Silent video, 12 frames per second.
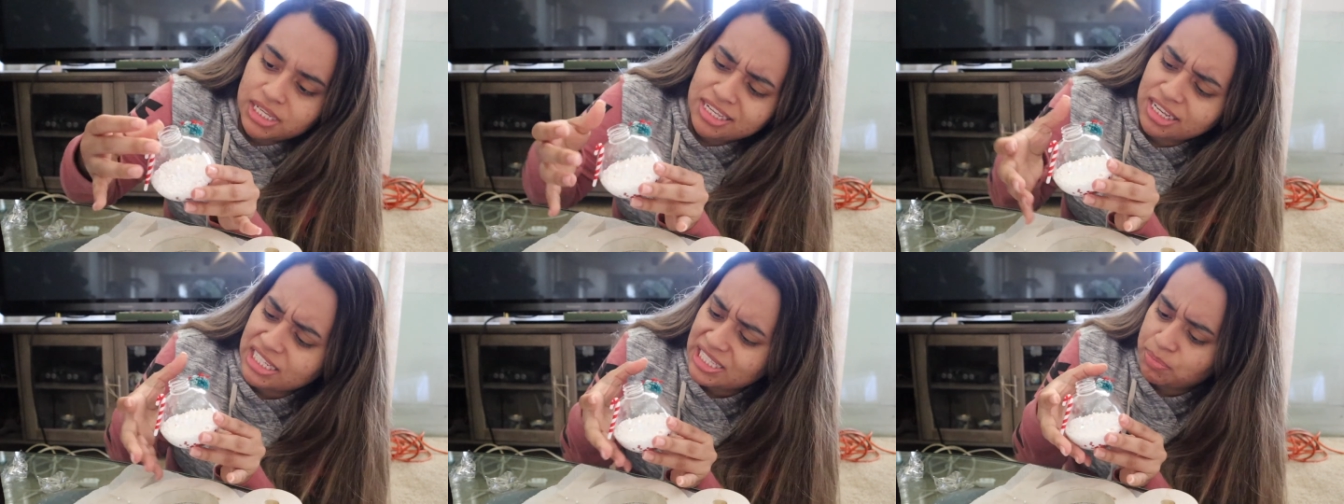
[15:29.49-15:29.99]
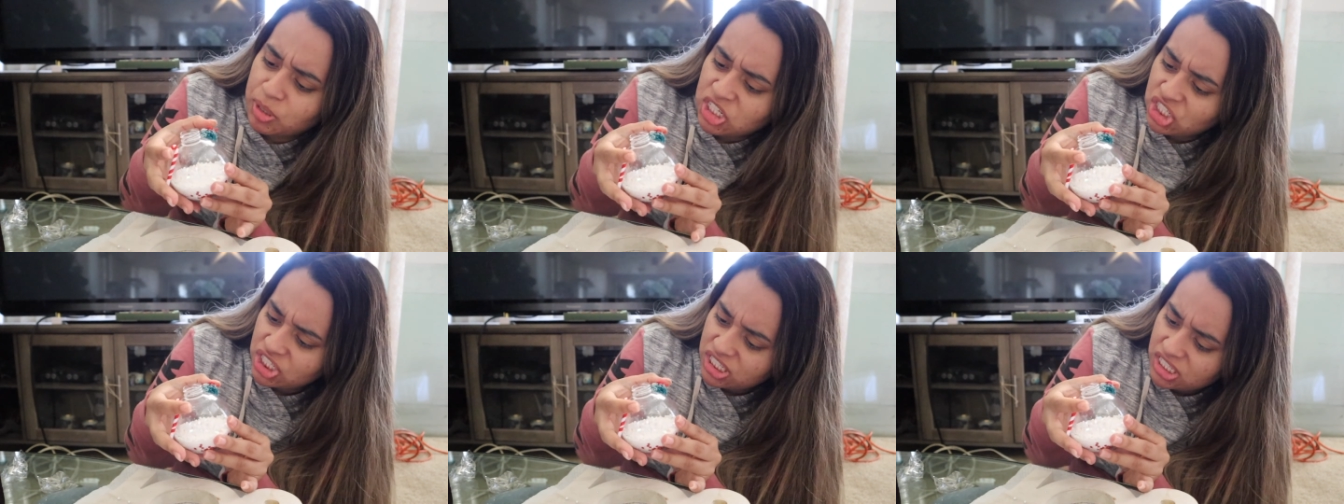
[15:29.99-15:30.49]
it's like a
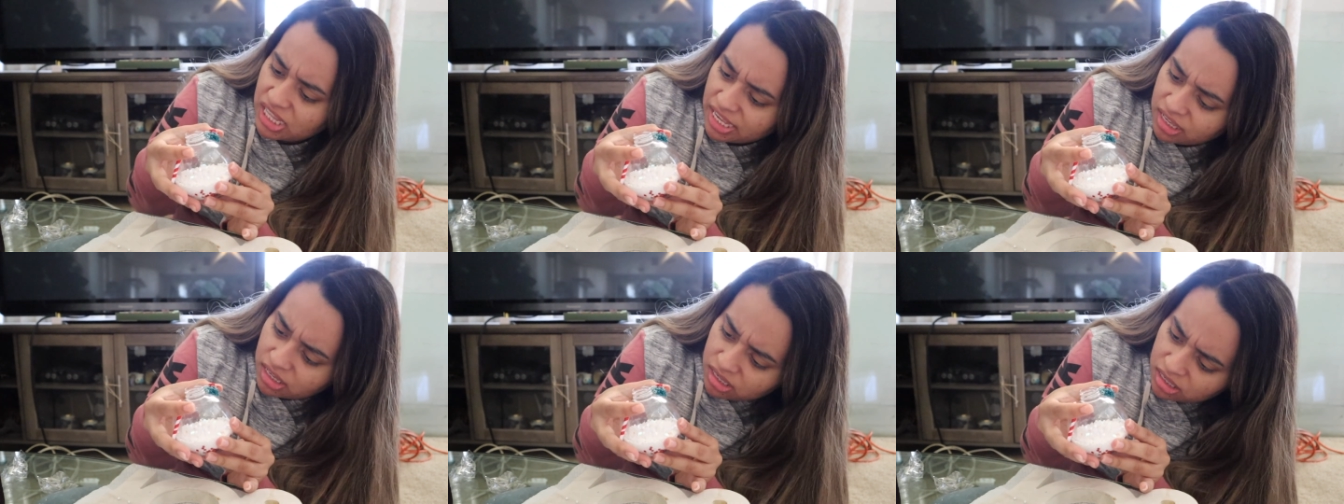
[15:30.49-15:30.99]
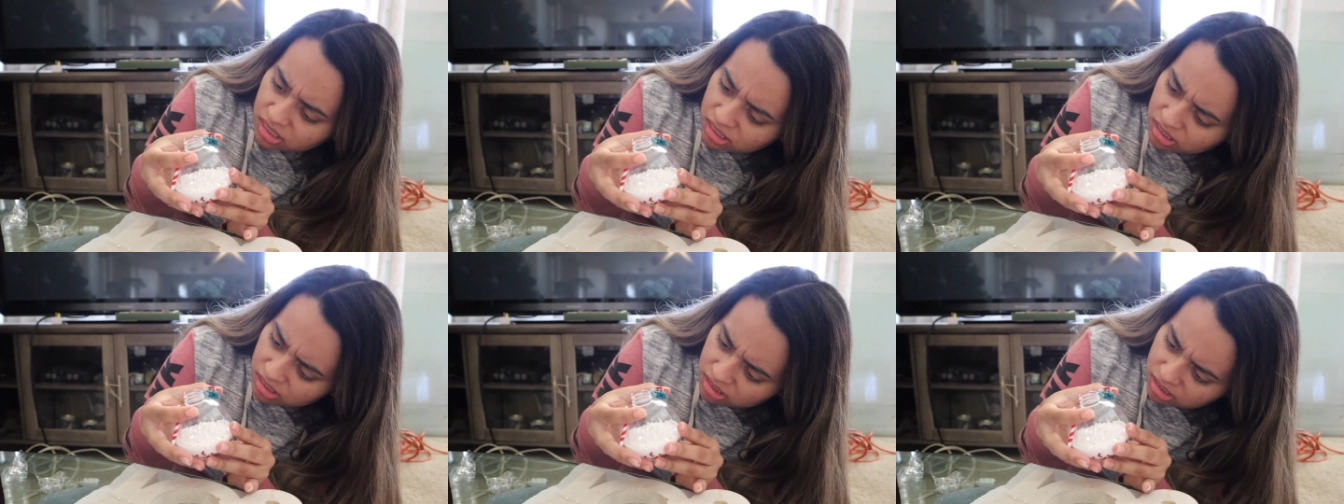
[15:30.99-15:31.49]
spongy, like,
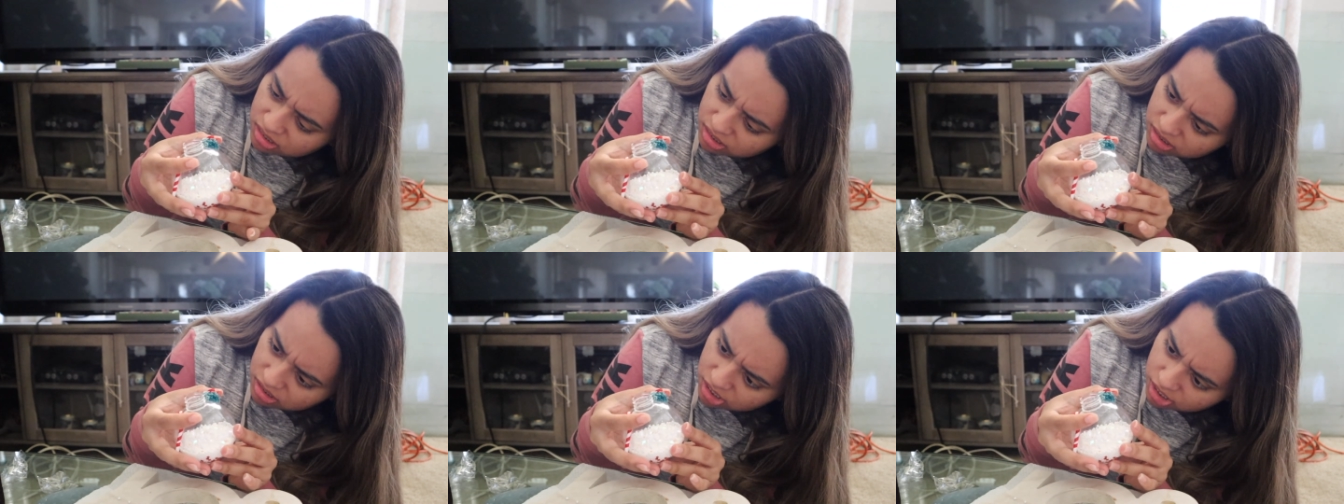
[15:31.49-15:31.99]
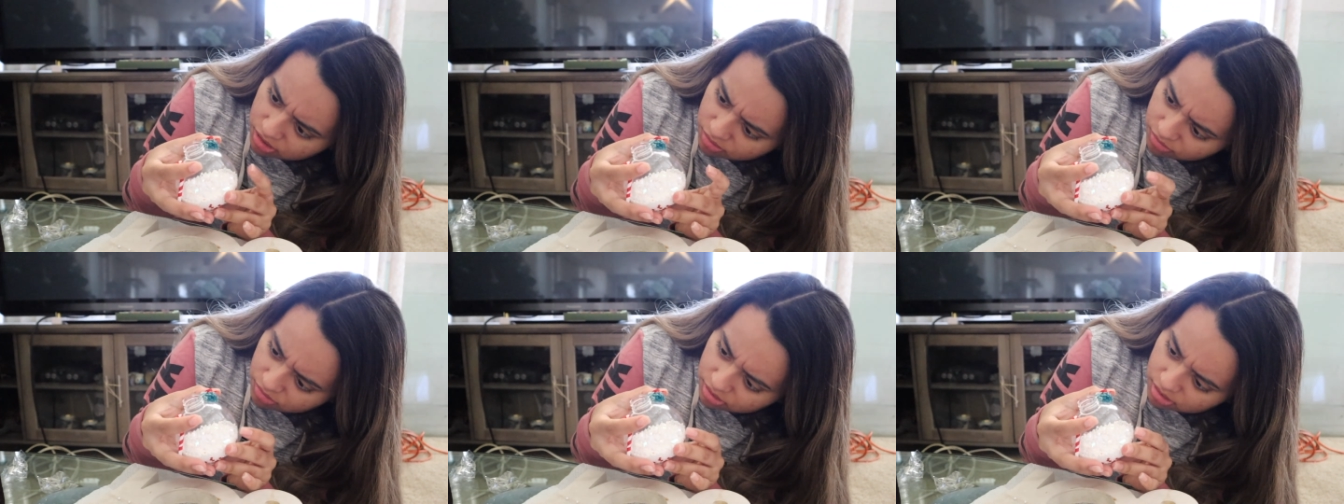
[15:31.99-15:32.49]
you
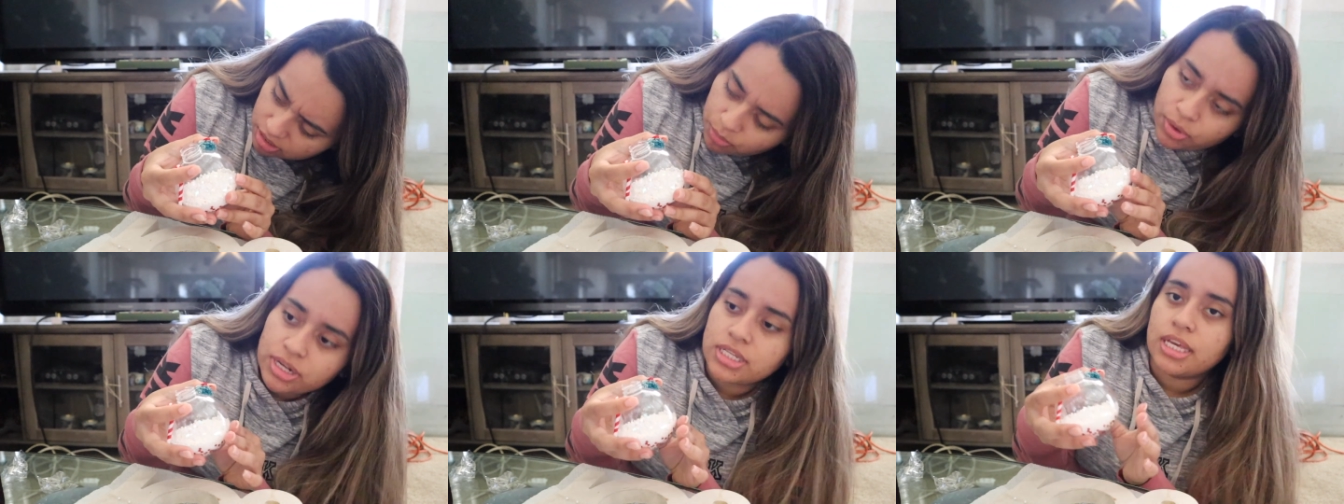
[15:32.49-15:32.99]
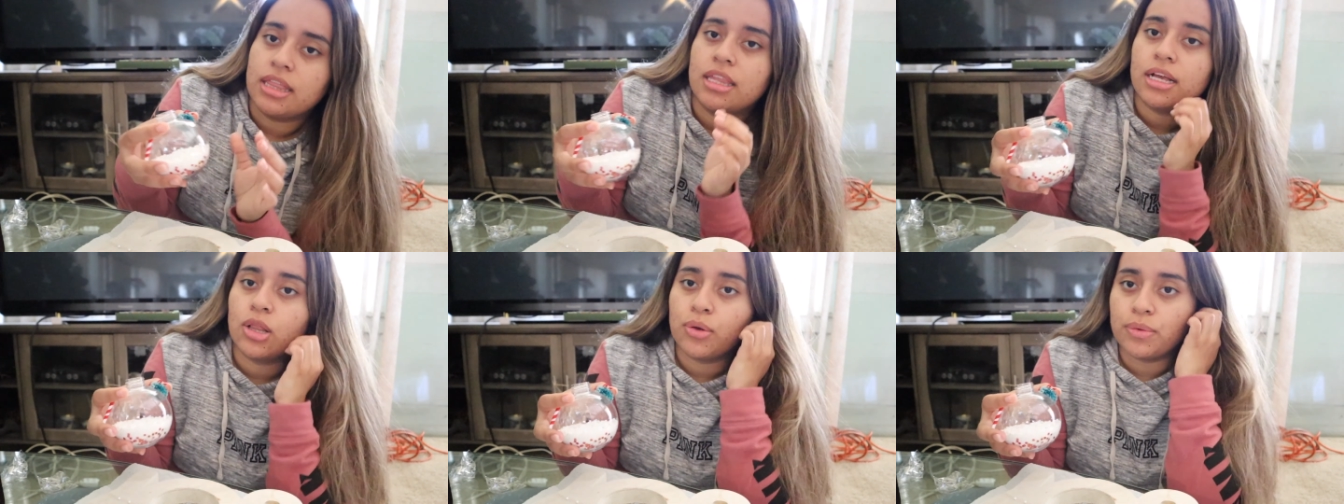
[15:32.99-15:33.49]
know, and I wanted to get
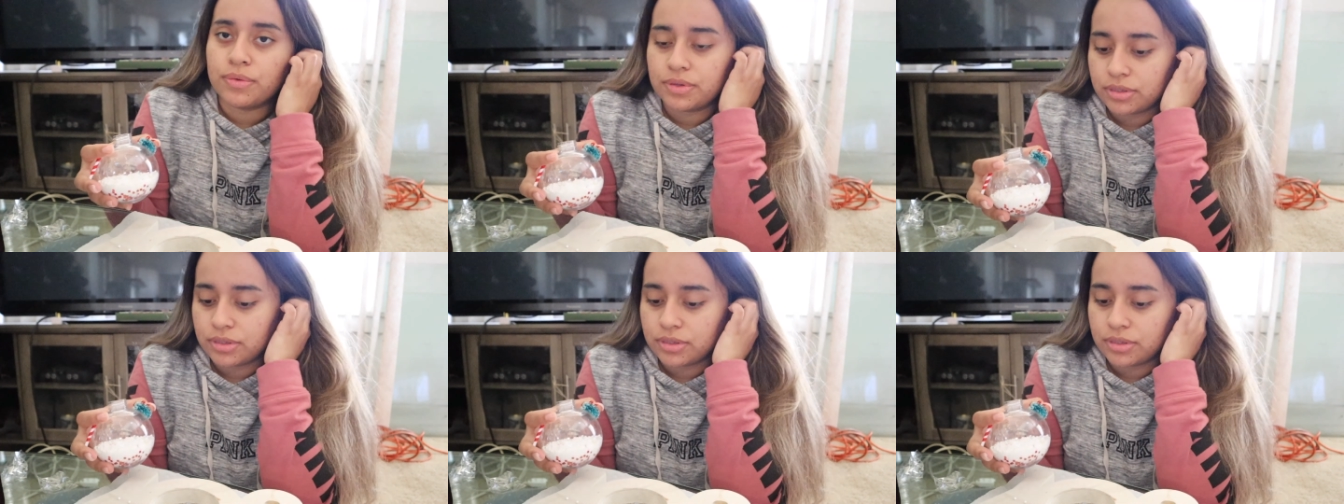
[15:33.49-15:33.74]
the glue.